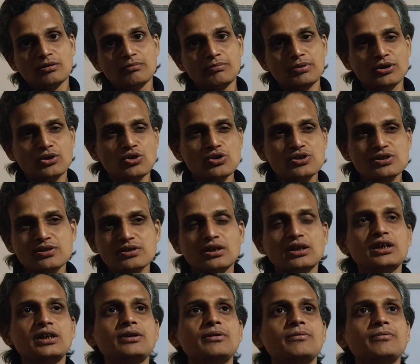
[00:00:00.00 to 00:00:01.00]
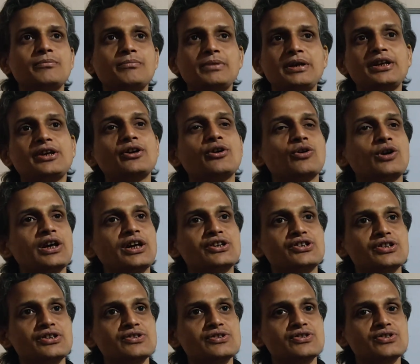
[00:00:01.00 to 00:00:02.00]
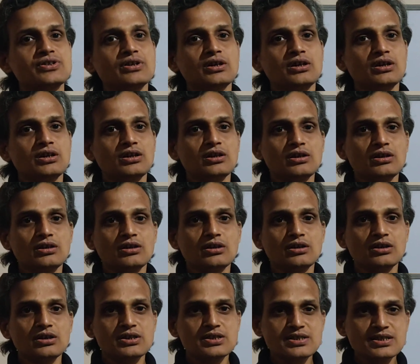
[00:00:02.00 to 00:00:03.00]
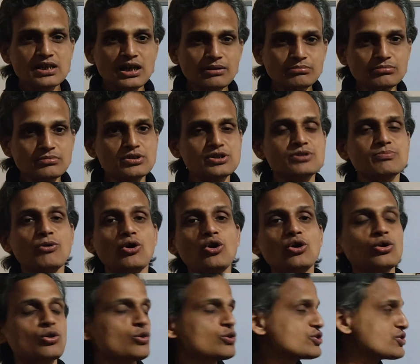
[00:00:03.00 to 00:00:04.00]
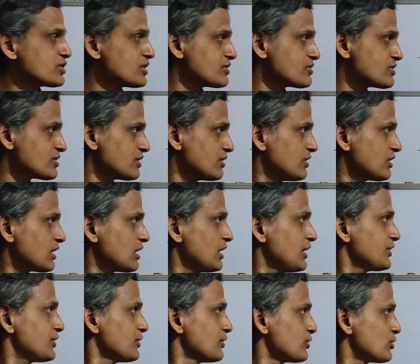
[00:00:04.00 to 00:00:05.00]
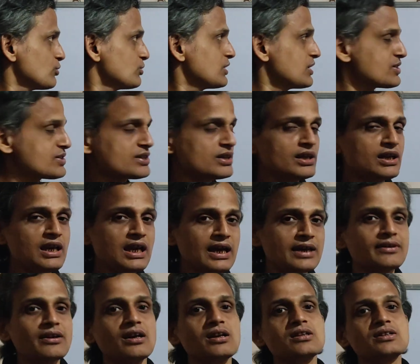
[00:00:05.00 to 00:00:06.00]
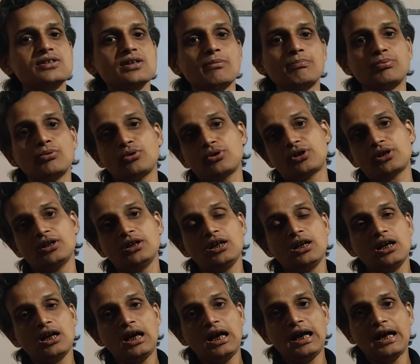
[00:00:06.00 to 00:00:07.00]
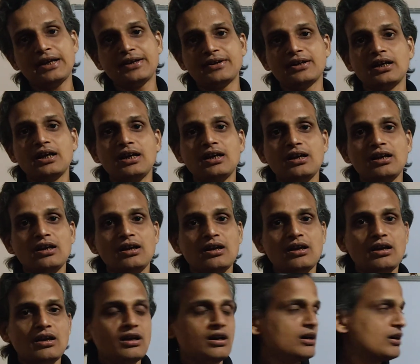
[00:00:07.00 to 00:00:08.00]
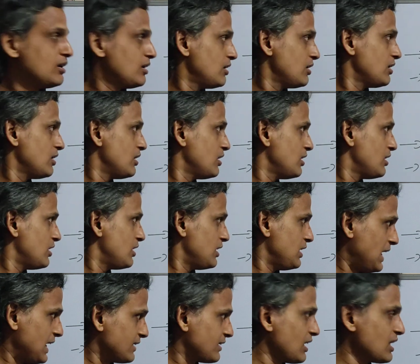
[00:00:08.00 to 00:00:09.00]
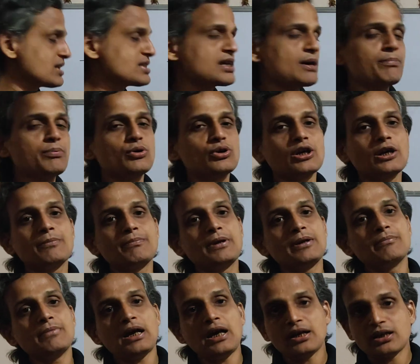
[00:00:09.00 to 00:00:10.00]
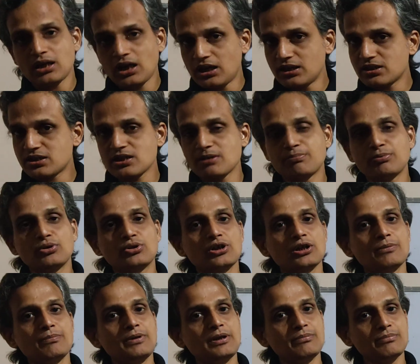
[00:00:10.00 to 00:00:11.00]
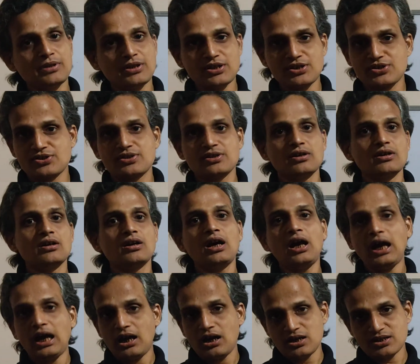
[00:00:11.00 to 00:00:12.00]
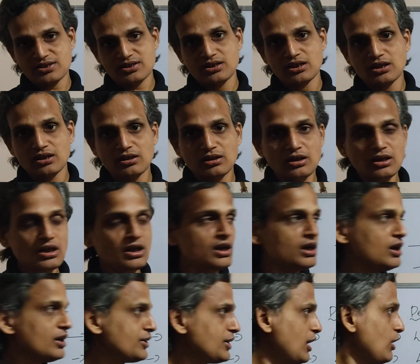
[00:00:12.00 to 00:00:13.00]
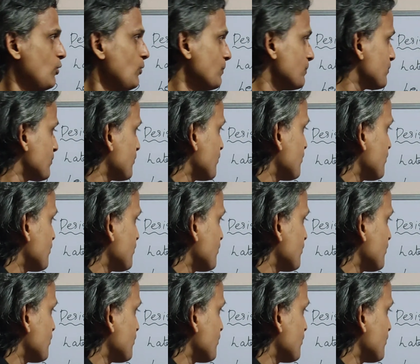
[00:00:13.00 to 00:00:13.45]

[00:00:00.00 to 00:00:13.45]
because in many occasions some small questions related to this lateral support and laterally supported beam and unsupported beam is asked. Now,